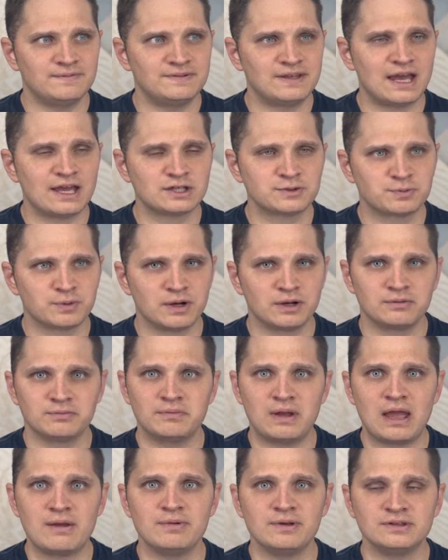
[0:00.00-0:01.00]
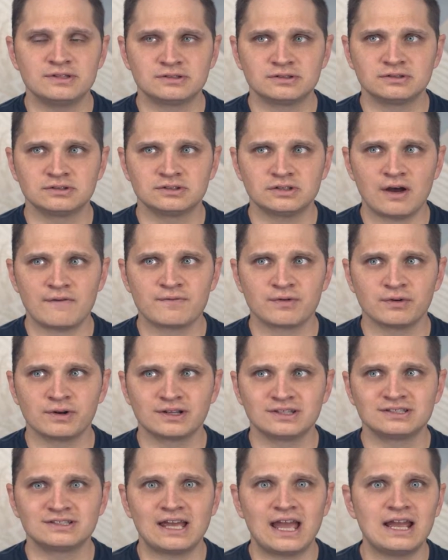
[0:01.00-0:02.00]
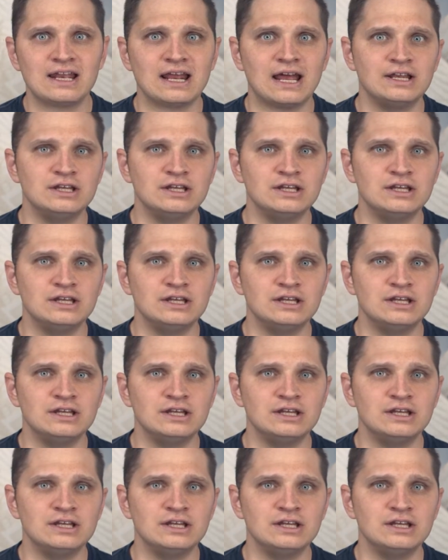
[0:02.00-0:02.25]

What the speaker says: desperate, maybe suffering state,